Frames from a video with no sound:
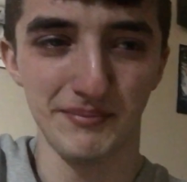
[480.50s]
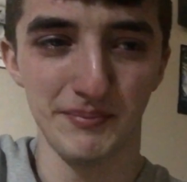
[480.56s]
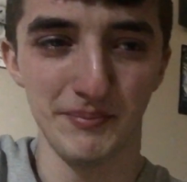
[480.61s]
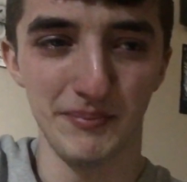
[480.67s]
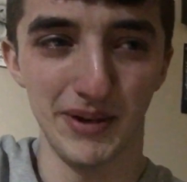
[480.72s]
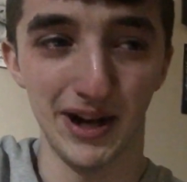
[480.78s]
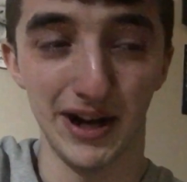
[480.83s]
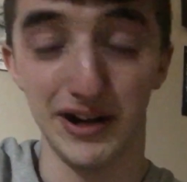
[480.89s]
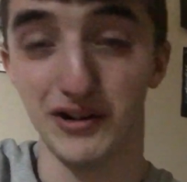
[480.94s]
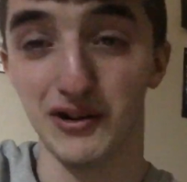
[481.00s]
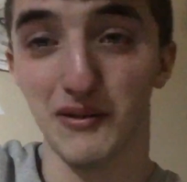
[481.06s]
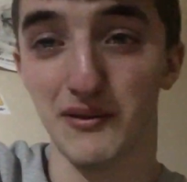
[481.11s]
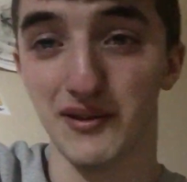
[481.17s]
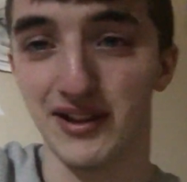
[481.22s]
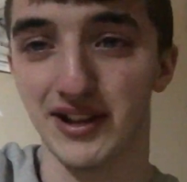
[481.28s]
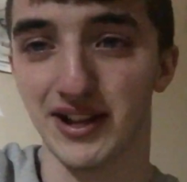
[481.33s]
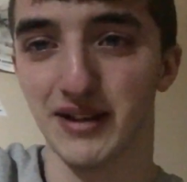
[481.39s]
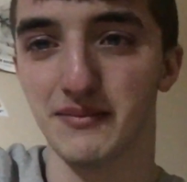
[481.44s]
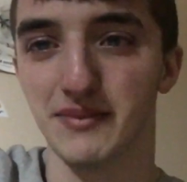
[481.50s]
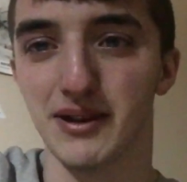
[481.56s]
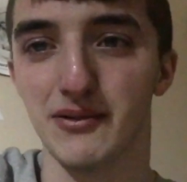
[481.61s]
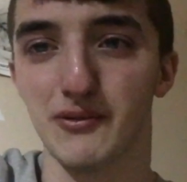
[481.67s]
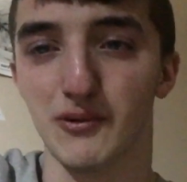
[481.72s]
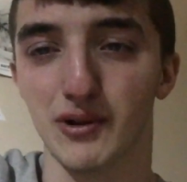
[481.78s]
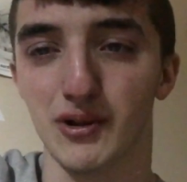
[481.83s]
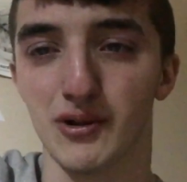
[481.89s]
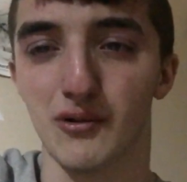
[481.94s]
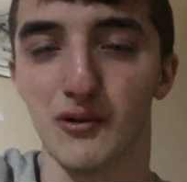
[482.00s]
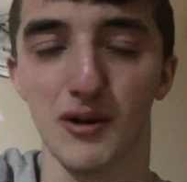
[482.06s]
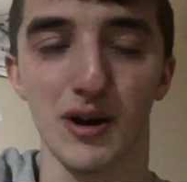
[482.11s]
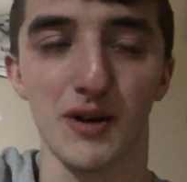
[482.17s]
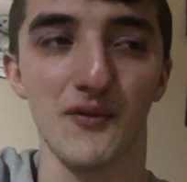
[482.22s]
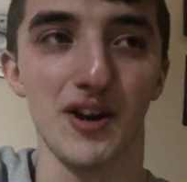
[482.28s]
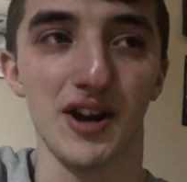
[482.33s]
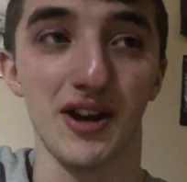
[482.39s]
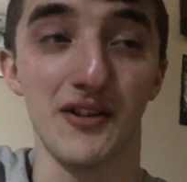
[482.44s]
But I knew I wasn't going to be able to record a
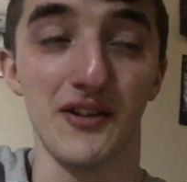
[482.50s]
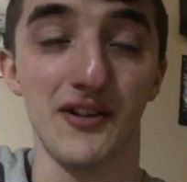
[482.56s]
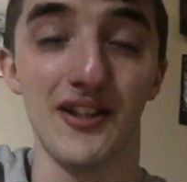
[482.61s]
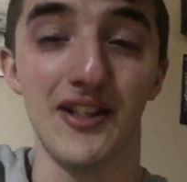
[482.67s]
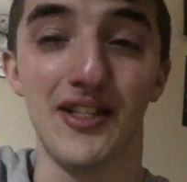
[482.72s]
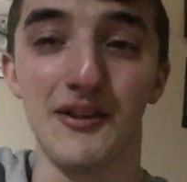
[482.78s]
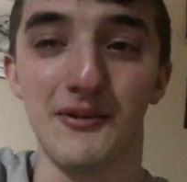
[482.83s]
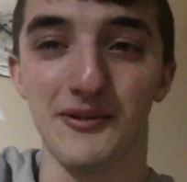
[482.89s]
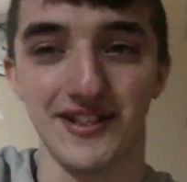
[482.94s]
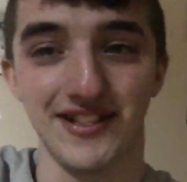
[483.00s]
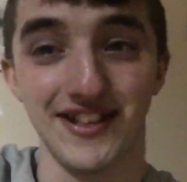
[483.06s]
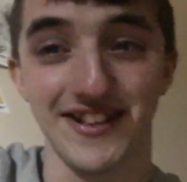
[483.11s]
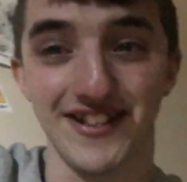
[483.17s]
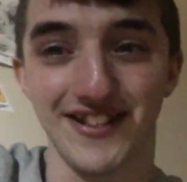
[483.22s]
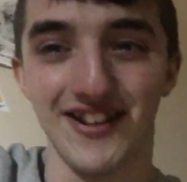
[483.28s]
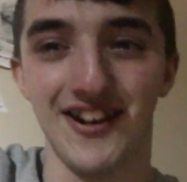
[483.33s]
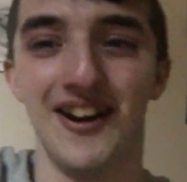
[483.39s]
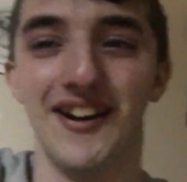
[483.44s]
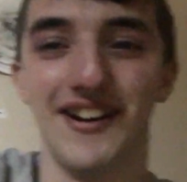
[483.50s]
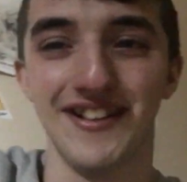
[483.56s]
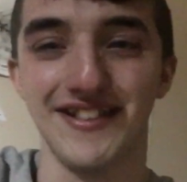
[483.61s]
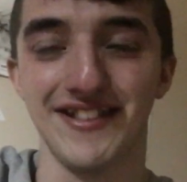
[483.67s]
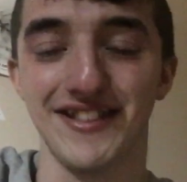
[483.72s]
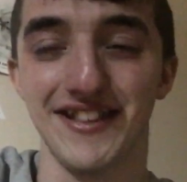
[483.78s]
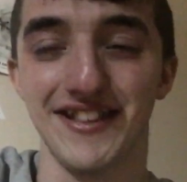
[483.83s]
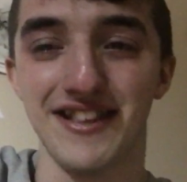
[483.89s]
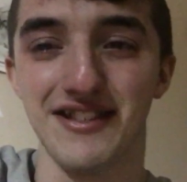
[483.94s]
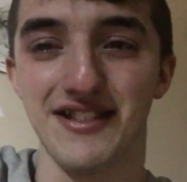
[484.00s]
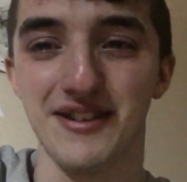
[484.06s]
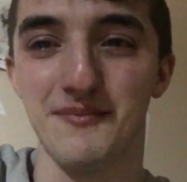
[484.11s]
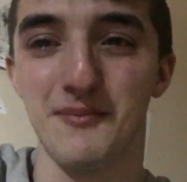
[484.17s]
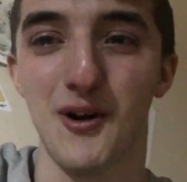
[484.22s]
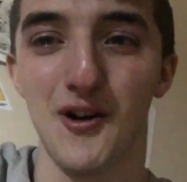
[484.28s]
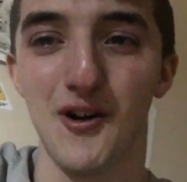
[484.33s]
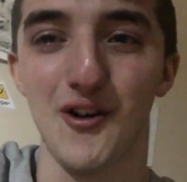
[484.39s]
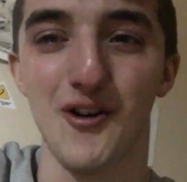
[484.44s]
video that was this honest
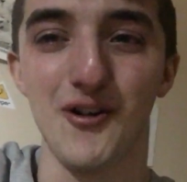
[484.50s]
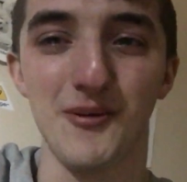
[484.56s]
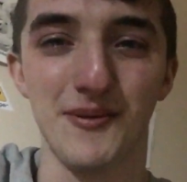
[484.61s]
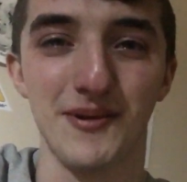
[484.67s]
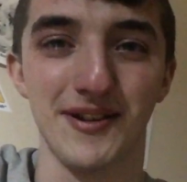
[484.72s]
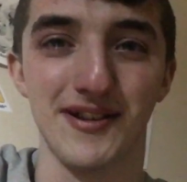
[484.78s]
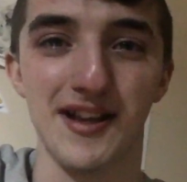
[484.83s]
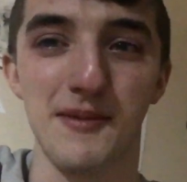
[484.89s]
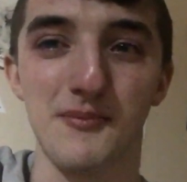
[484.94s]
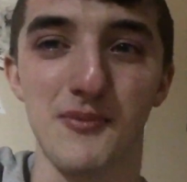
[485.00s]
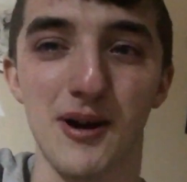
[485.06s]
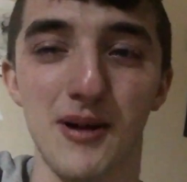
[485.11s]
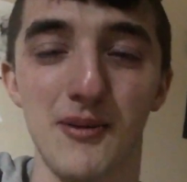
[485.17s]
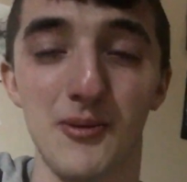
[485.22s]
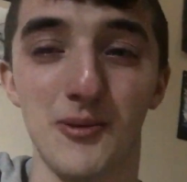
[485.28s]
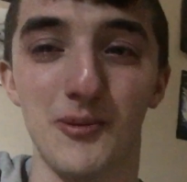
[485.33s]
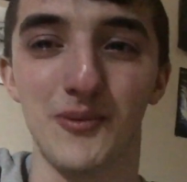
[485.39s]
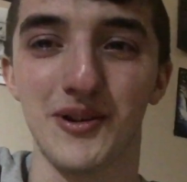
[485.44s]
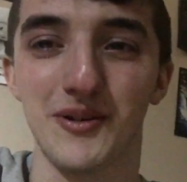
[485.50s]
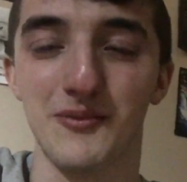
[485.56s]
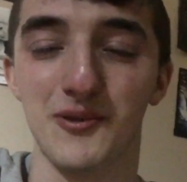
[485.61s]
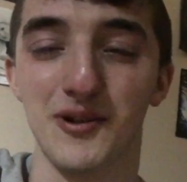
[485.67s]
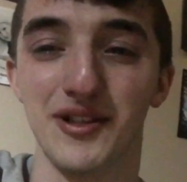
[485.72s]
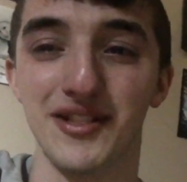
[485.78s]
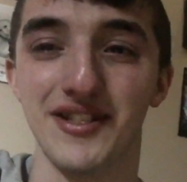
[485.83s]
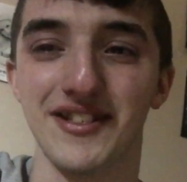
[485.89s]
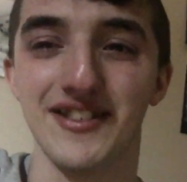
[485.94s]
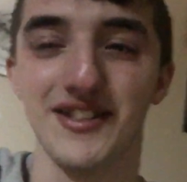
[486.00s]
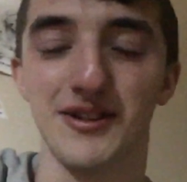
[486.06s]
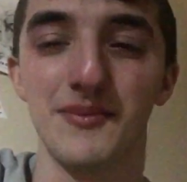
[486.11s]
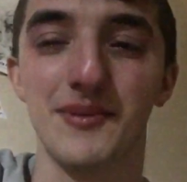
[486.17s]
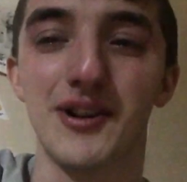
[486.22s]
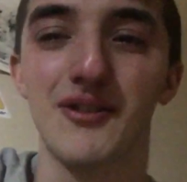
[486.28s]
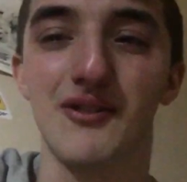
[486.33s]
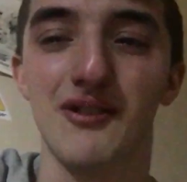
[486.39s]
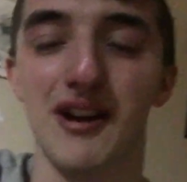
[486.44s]
tomorrow, because I probably wouldn't still
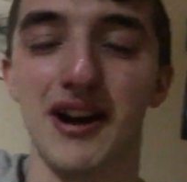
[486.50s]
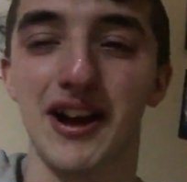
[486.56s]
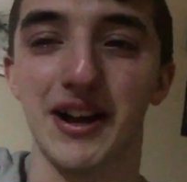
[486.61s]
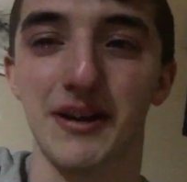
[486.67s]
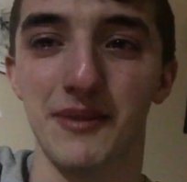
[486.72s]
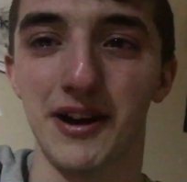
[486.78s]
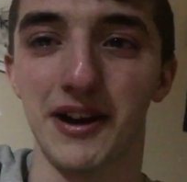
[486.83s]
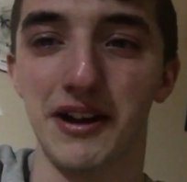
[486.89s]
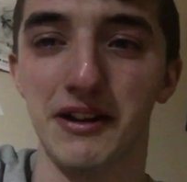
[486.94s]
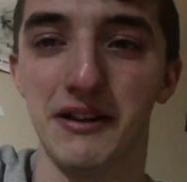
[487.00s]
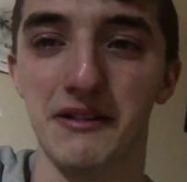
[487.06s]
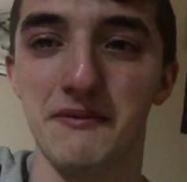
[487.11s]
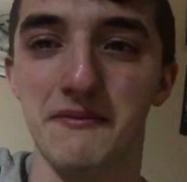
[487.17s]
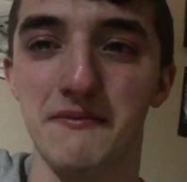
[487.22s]
be crying about it.